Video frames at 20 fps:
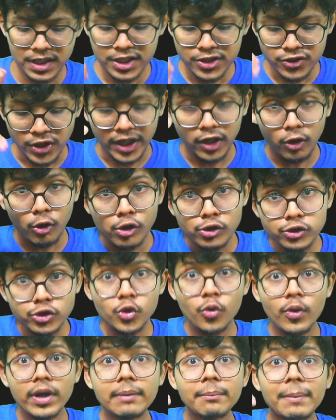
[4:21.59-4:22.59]
I can also
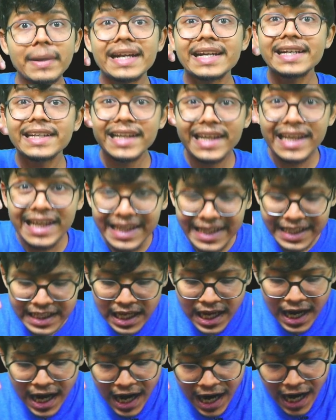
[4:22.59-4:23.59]
go and maintain
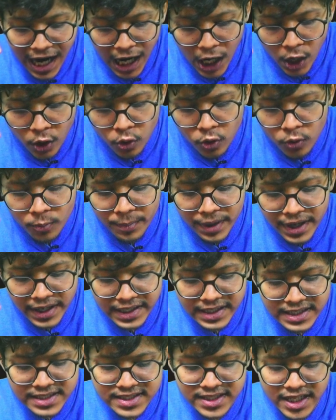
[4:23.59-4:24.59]
how
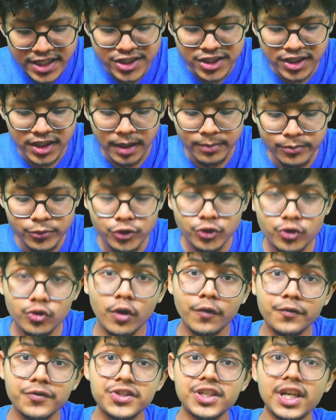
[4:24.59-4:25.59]
many such nums2
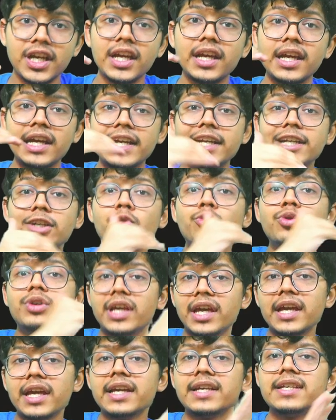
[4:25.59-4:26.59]
of j into
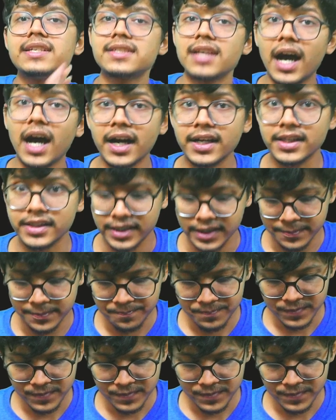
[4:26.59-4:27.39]
k is are there.